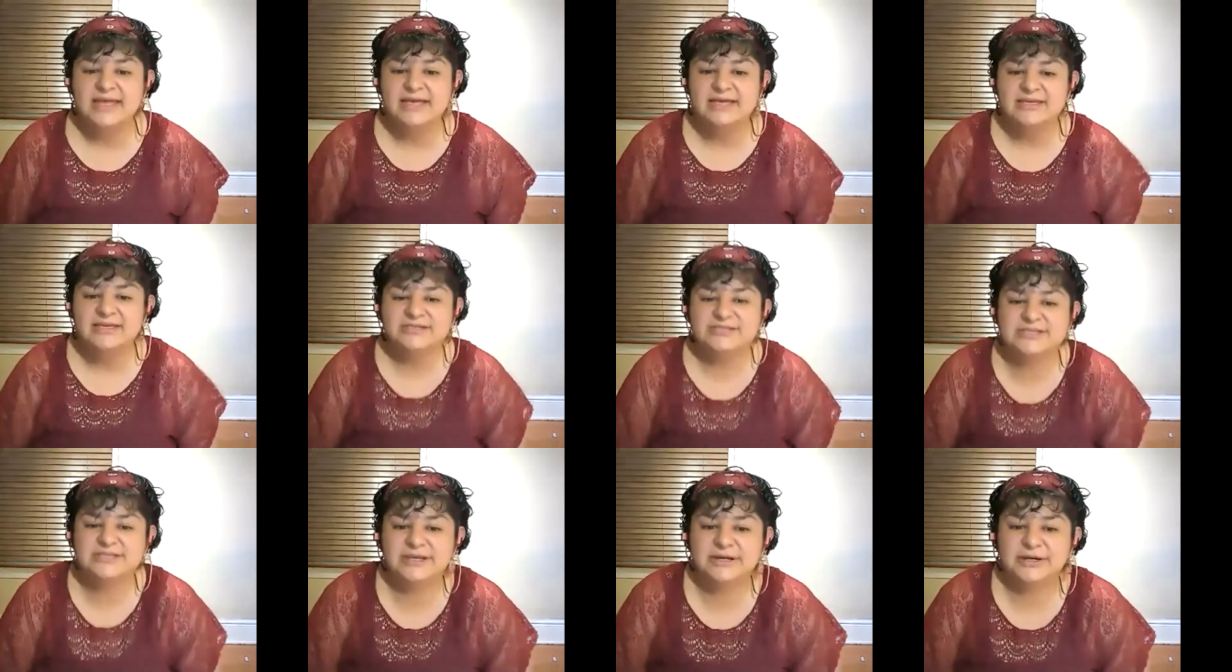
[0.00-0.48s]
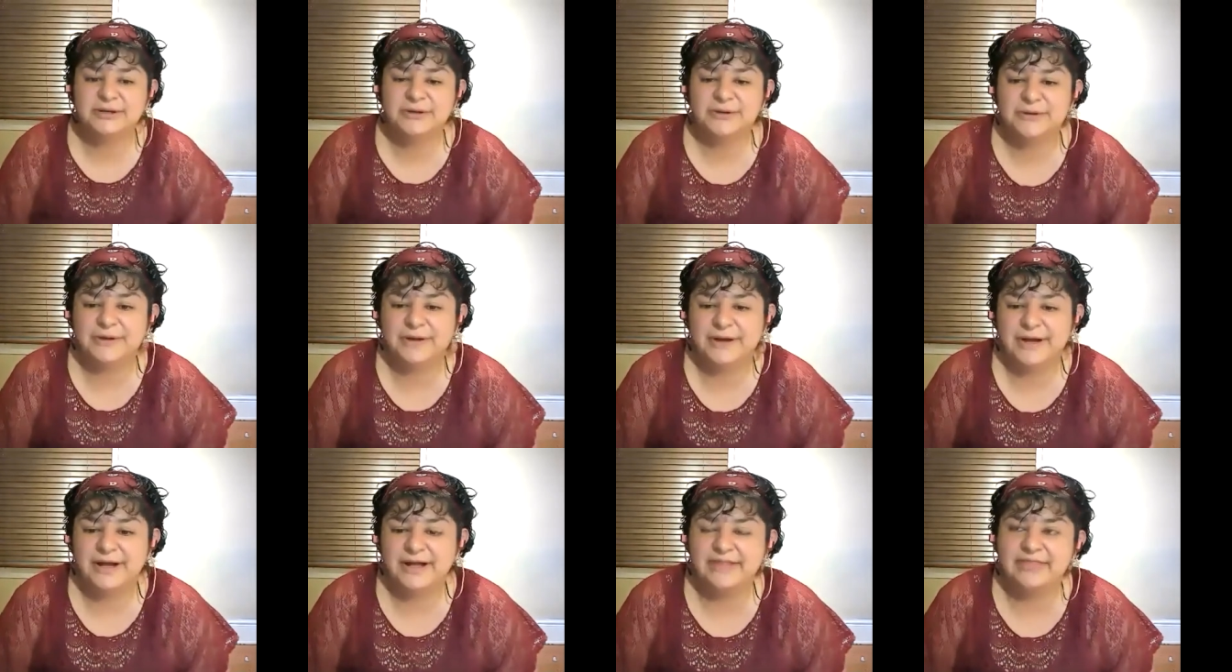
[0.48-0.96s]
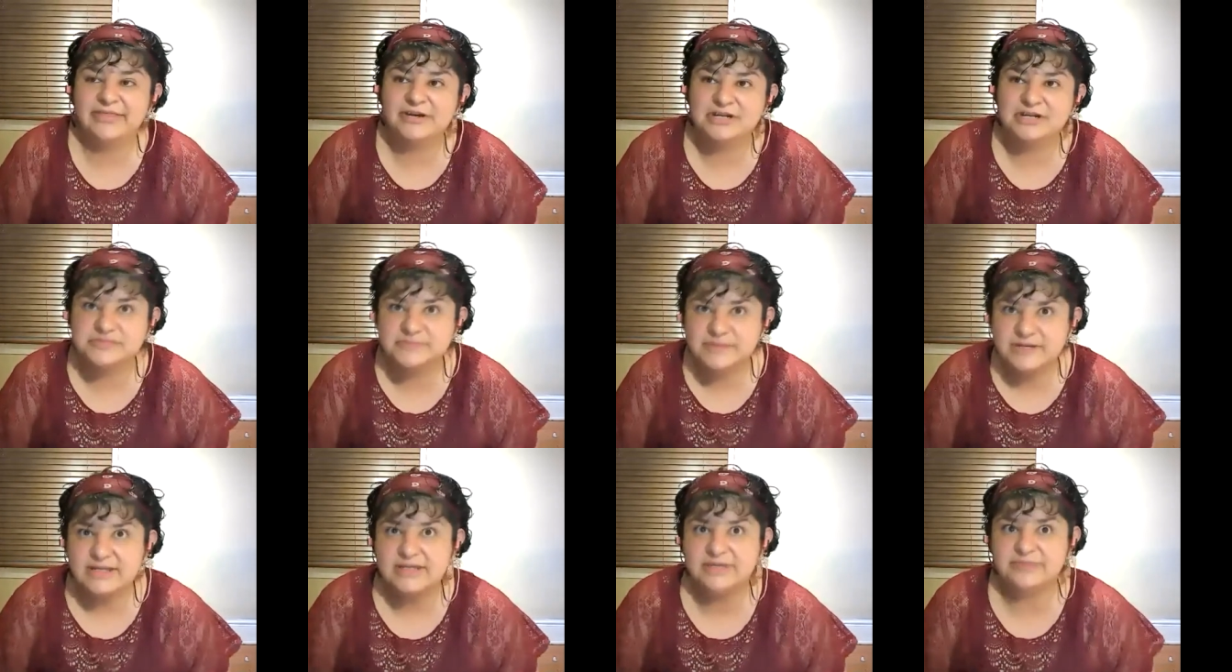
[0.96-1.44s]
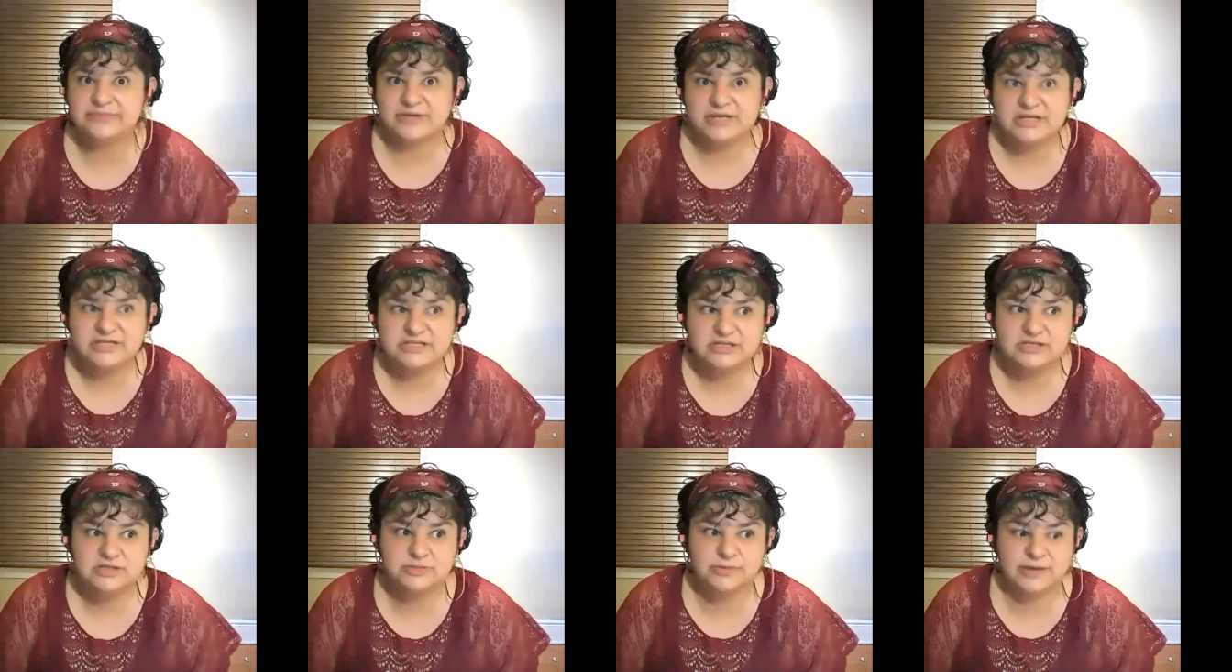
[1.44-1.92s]
So there's many
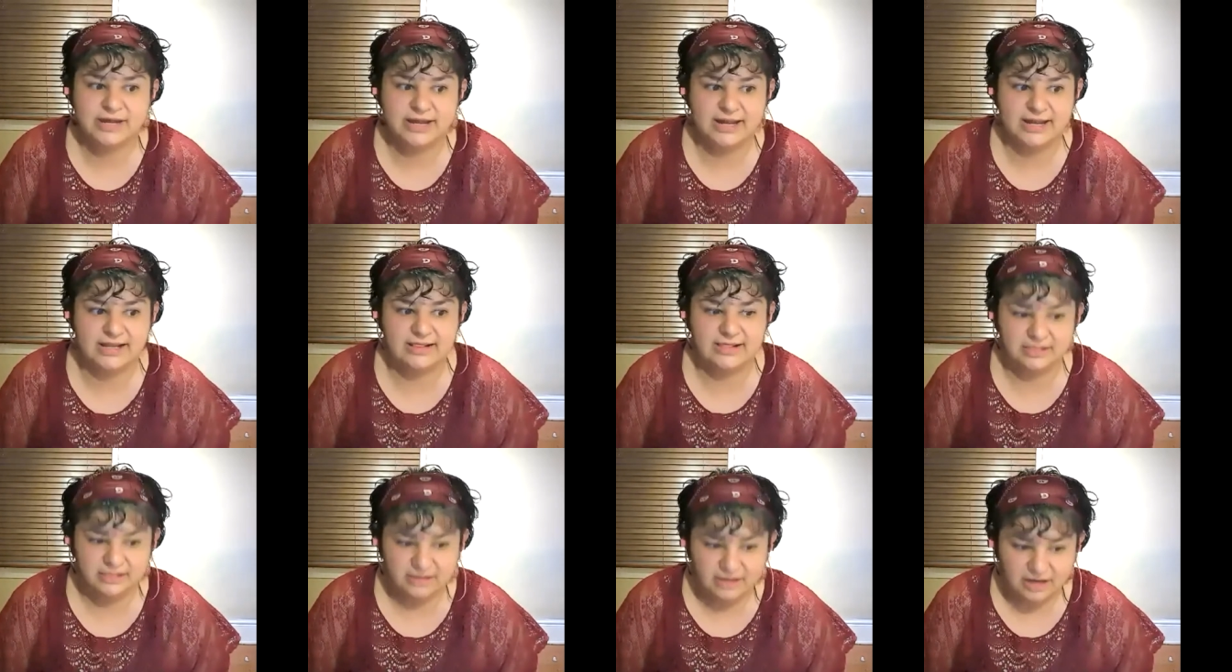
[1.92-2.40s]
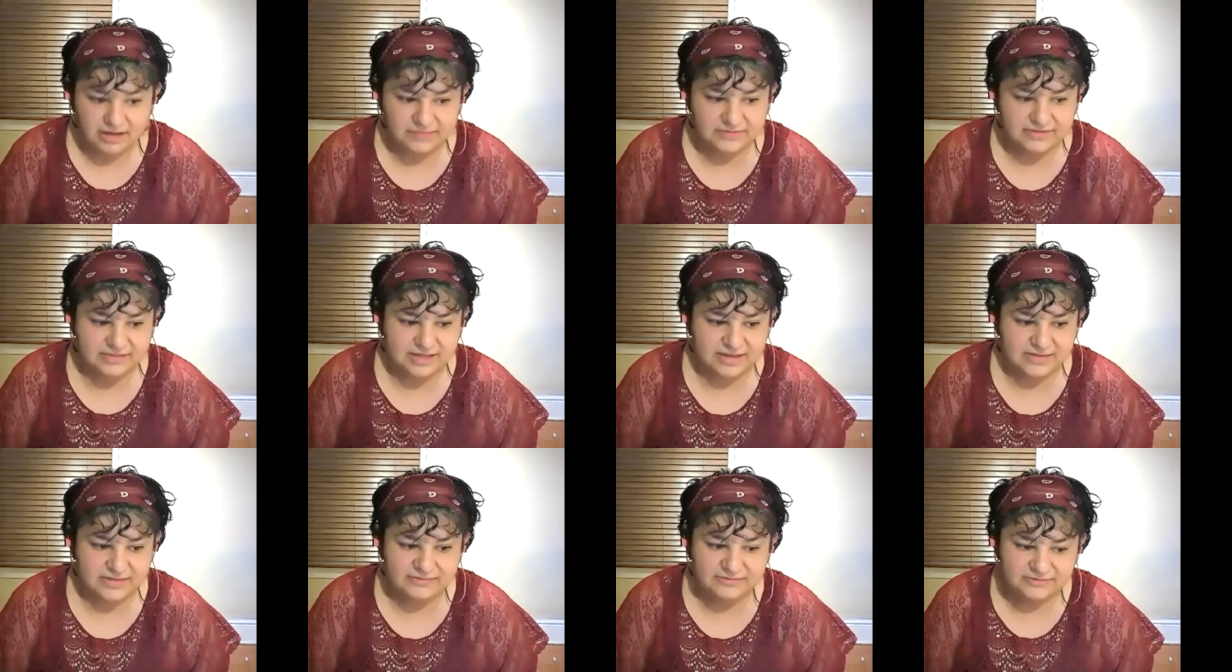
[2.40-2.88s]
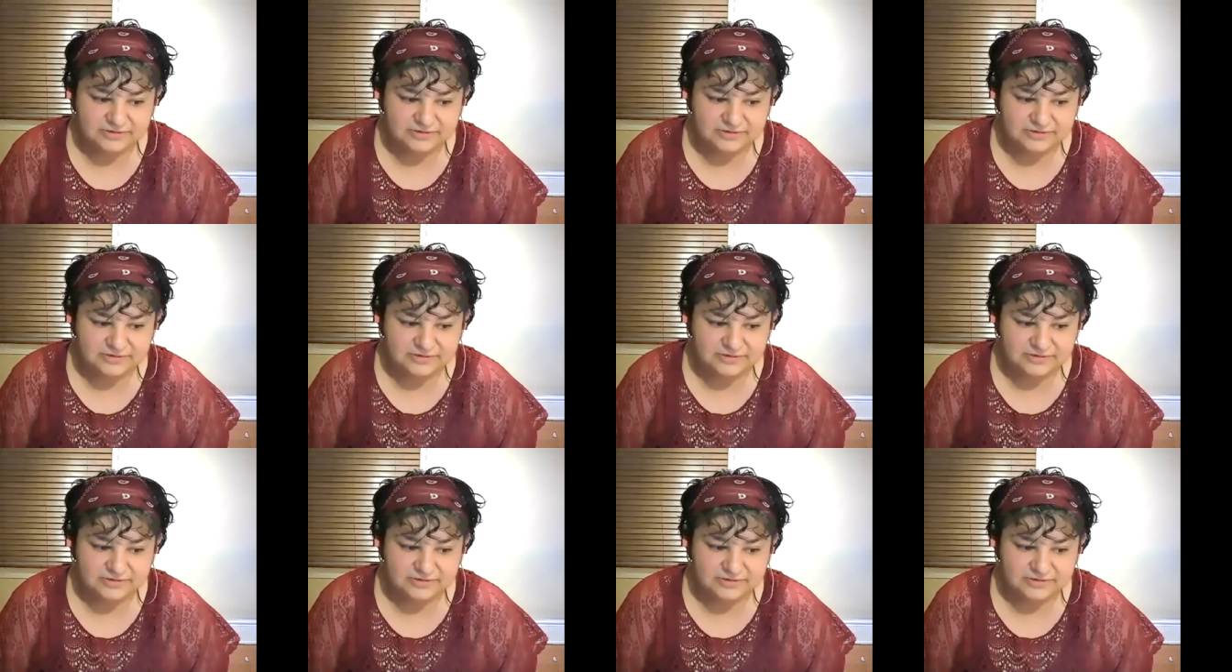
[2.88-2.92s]
reasons why I love them.